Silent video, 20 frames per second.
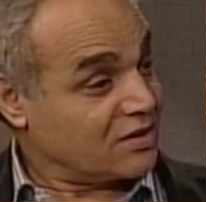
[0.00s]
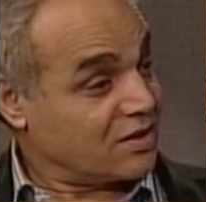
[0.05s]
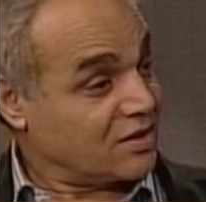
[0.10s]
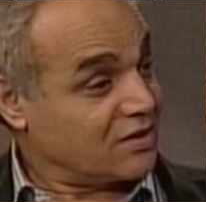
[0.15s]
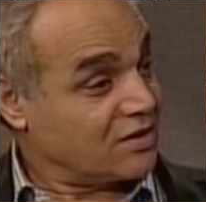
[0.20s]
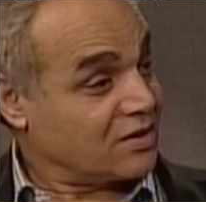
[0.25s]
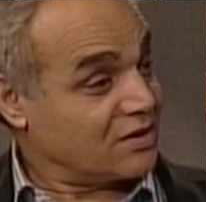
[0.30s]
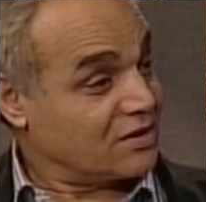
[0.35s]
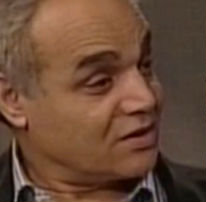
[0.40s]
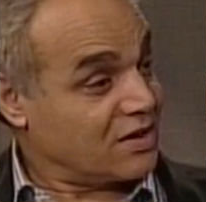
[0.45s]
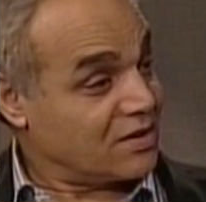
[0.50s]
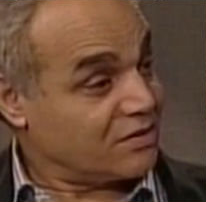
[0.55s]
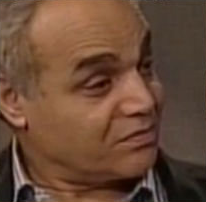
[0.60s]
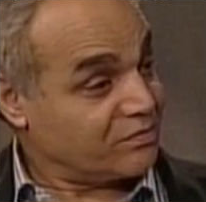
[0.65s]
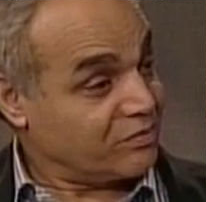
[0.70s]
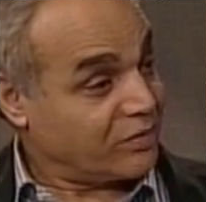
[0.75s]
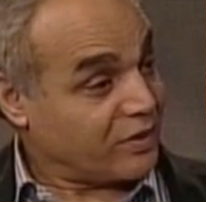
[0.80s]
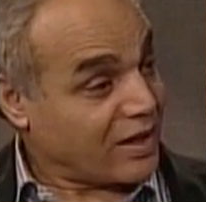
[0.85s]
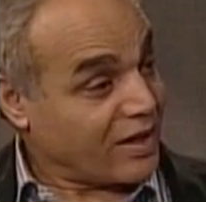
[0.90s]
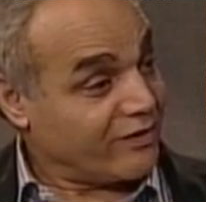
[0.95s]
that, they
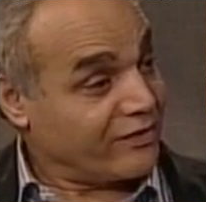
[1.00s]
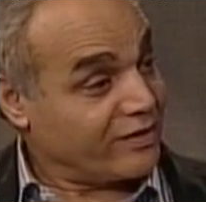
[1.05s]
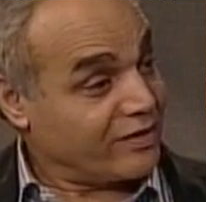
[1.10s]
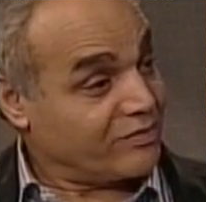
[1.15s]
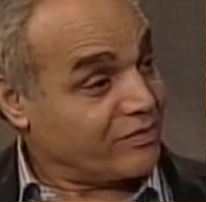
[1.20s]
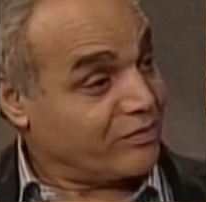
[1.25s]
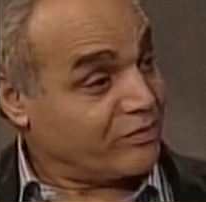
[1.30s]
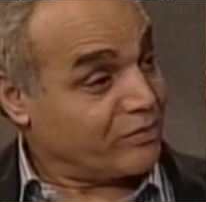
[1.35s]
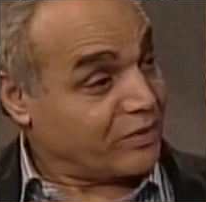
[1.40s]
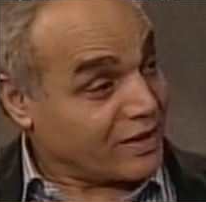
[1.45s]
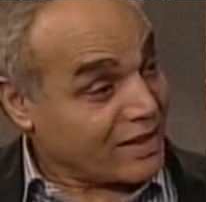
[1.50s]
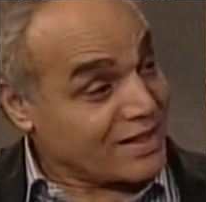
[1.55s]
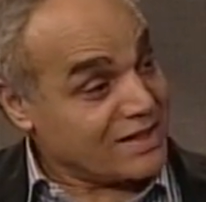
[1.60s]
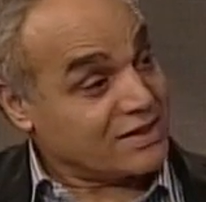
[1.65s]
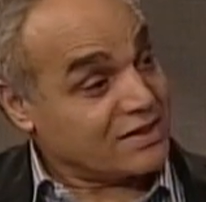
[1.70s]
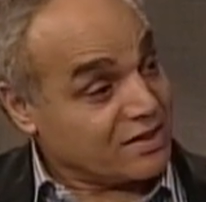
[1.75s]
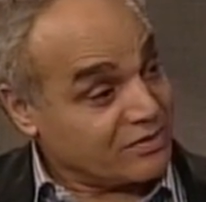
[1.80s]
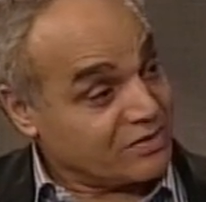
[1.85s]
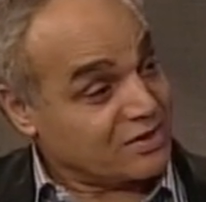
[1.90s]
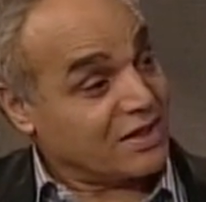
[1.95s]
them, pride
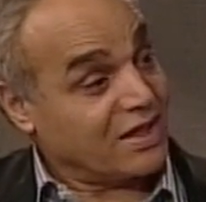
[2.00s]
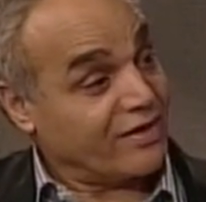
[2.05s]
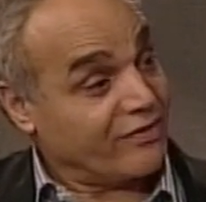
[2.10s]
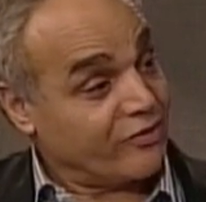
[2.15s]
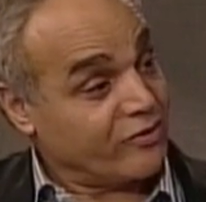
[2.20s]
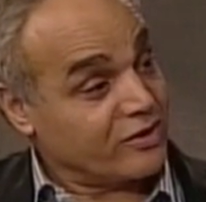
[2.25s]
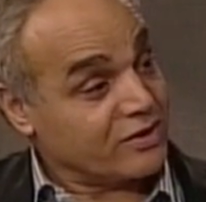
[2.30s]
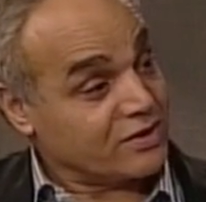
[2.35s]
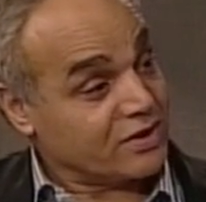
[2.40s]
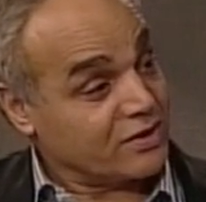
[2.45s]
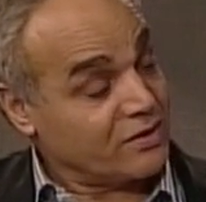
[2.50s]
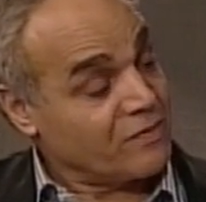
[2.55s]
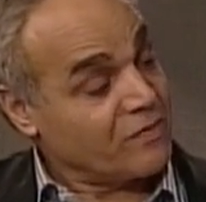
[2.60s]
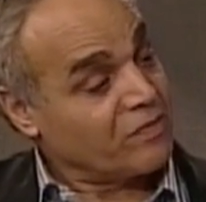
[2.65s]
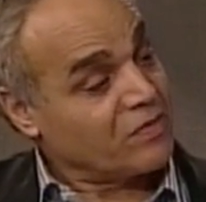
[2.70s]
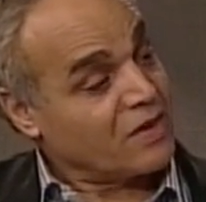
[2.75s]
themselves with it,